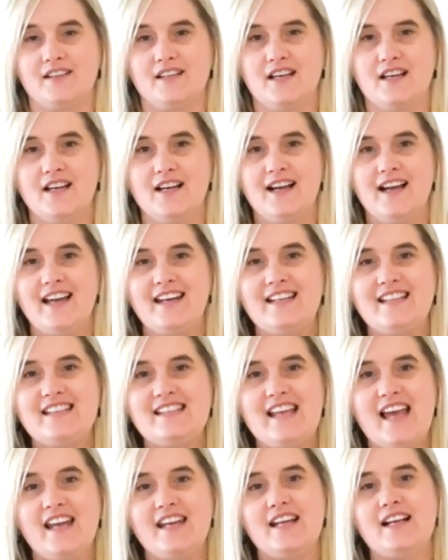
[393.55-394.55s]
it is
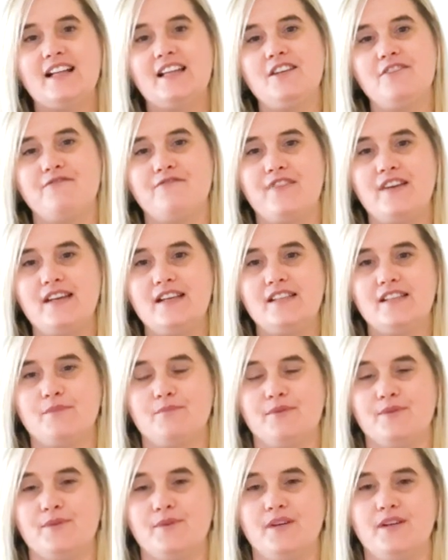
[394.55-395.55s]
technically
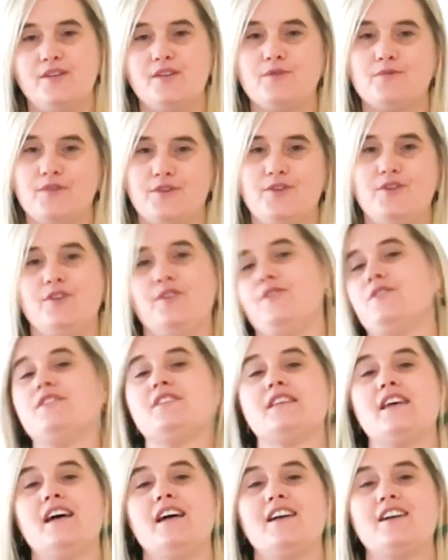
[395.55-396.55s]
feasible to
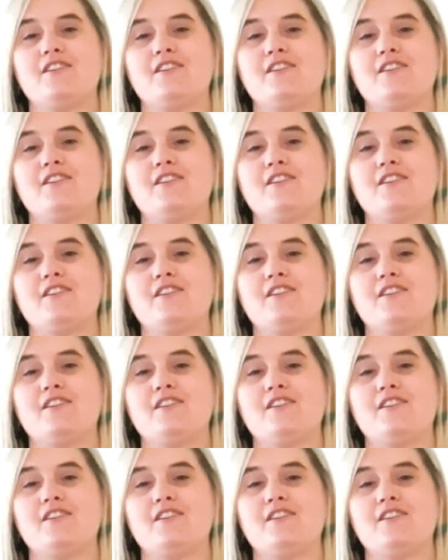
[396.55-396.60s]
reduce